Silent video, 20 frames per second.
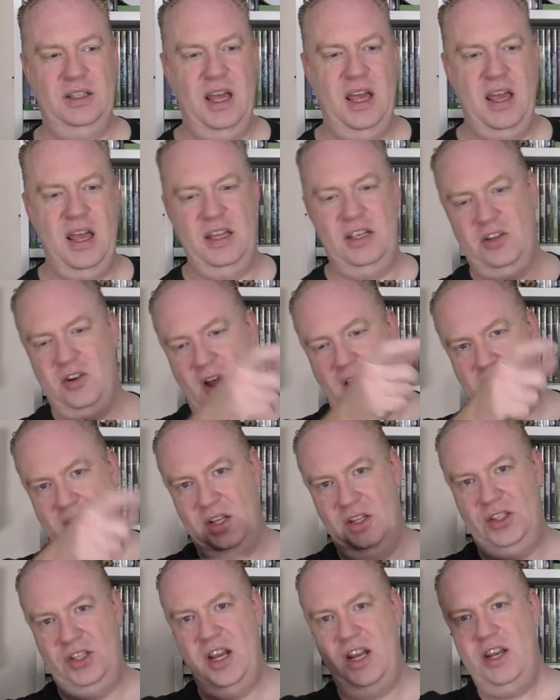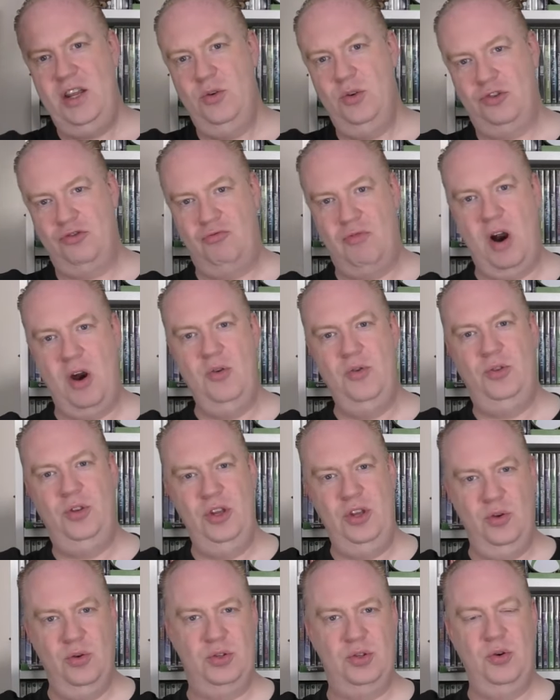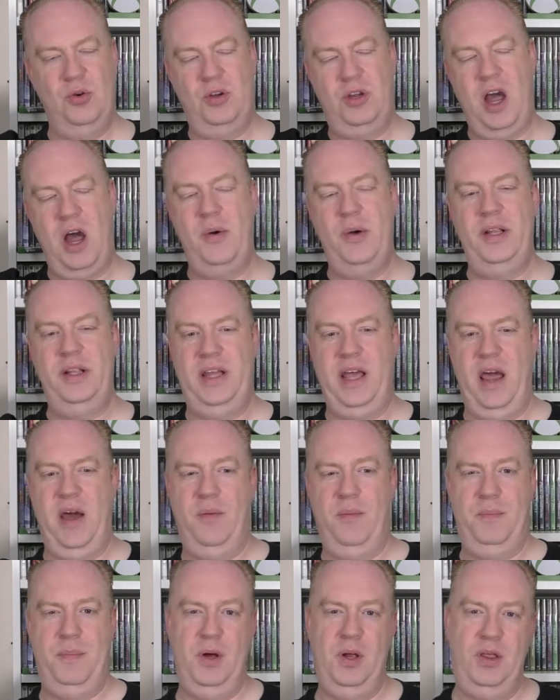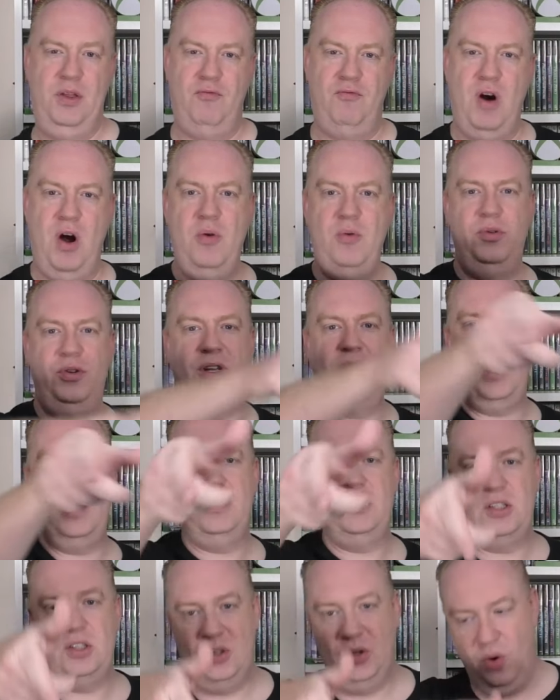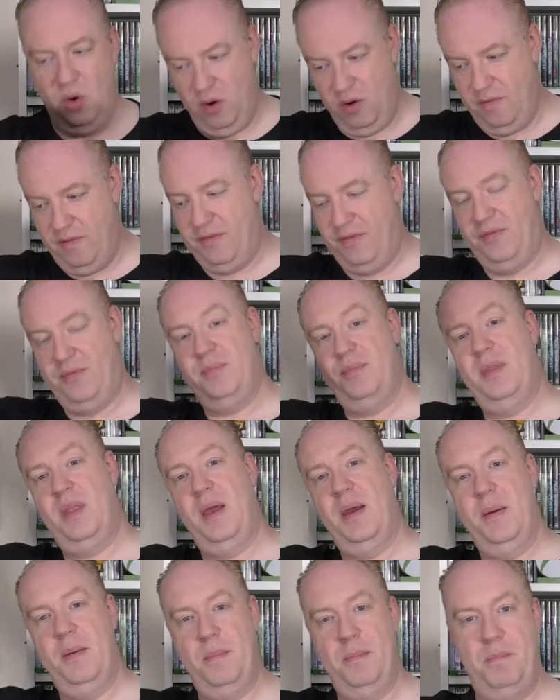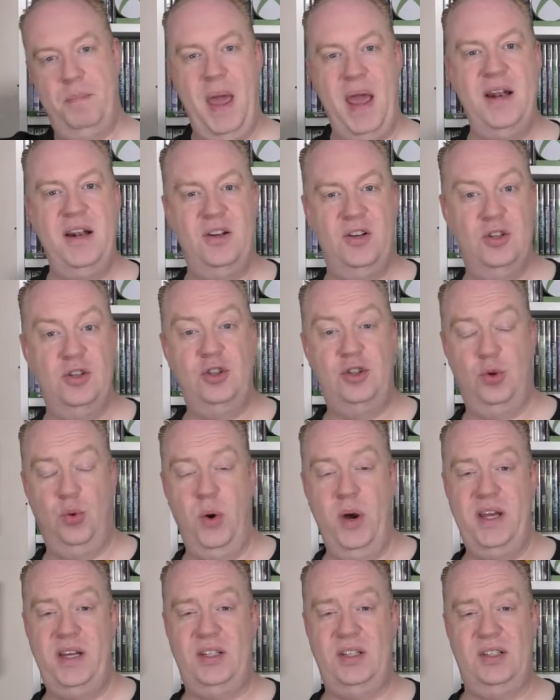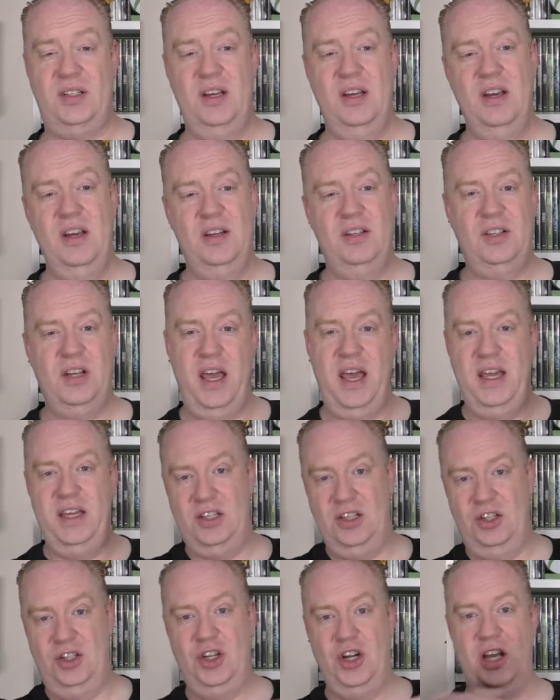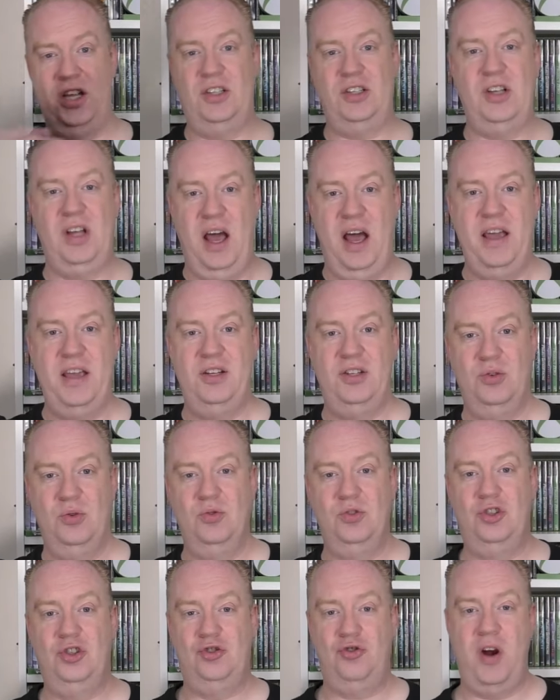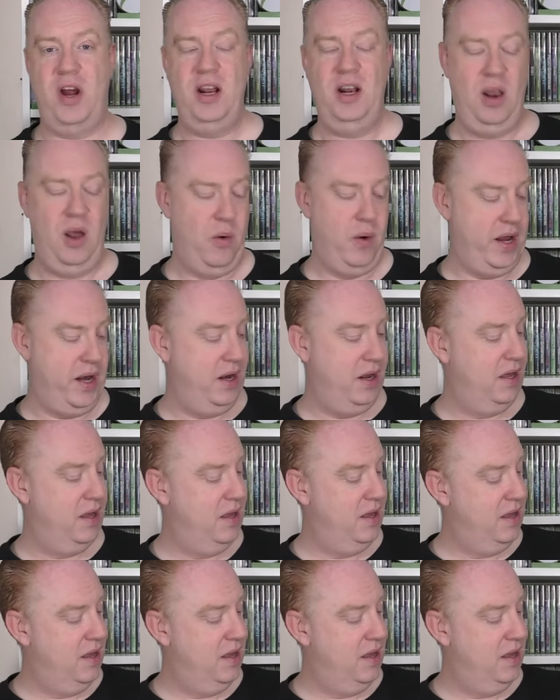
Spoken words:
it's like a continuous road that you're sort of going down, but the road does sort of bend and twist, so it isn't just a sort of straight line.